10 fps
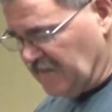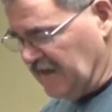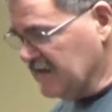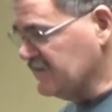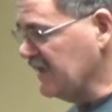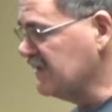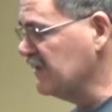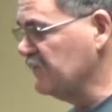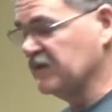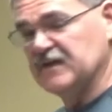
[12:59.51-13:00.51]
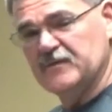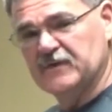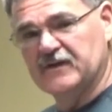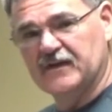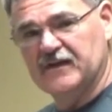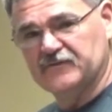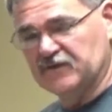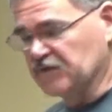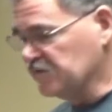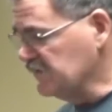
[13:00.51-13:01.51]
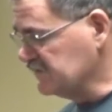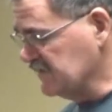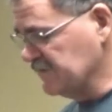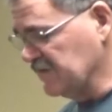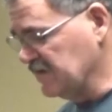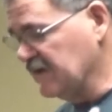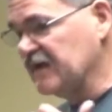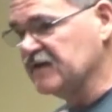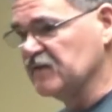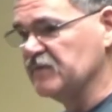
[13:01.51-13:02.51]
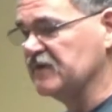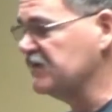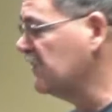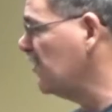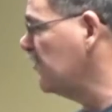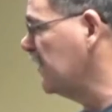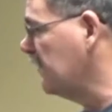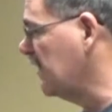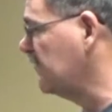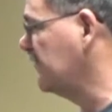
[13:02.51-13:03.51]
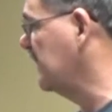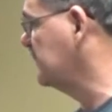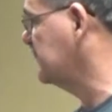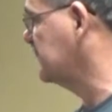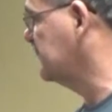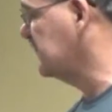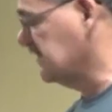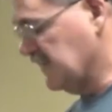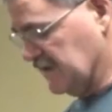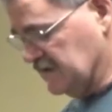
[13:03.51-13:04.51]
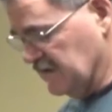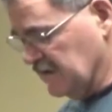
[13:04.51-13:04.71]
Kim had left to go do something, and they come in and told me right before they were going to do it that